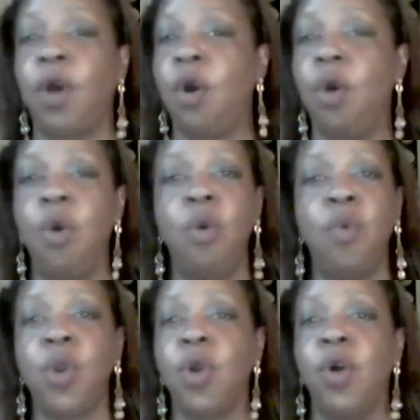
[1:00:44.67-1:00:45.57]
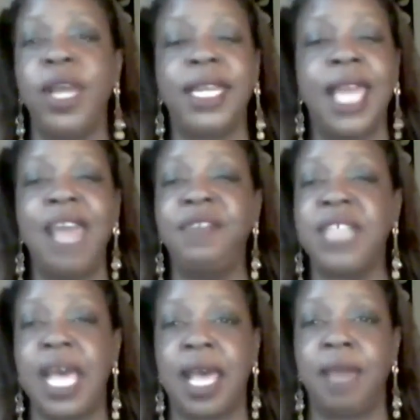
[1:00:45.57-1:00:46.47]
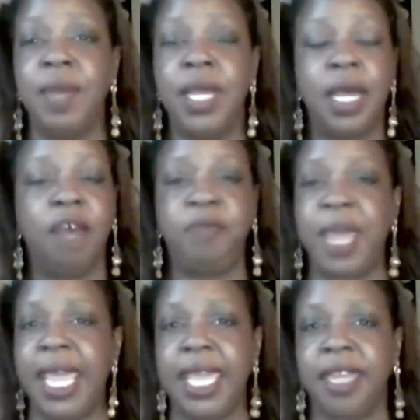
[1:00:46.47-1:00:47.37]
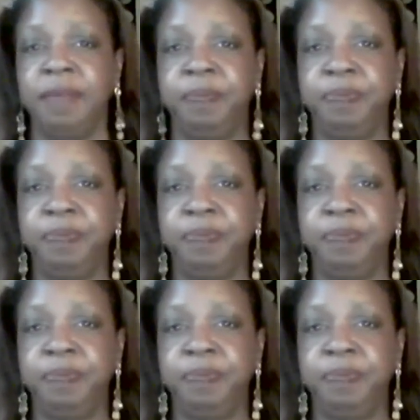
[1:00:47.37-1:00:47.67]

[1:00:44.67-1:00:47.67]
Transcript: a whole world and lifetime of pain.